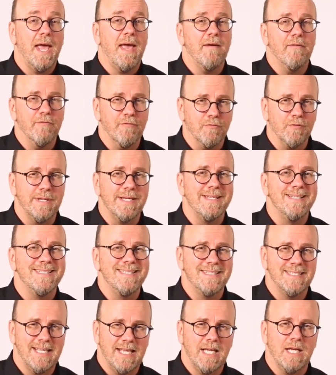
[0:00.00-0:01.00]
every
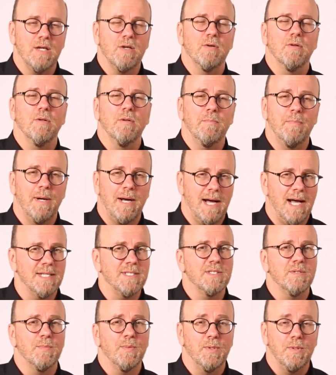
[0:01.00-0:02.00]
single
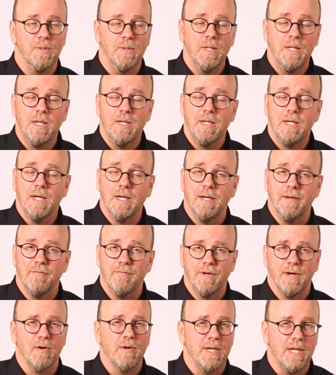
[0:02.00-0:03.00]
possible uh,
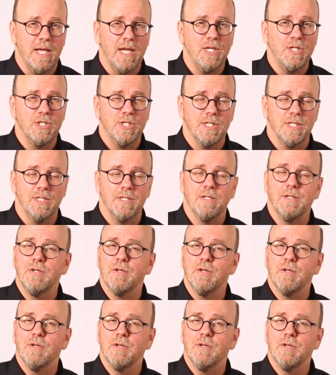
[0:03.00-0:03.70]
variation.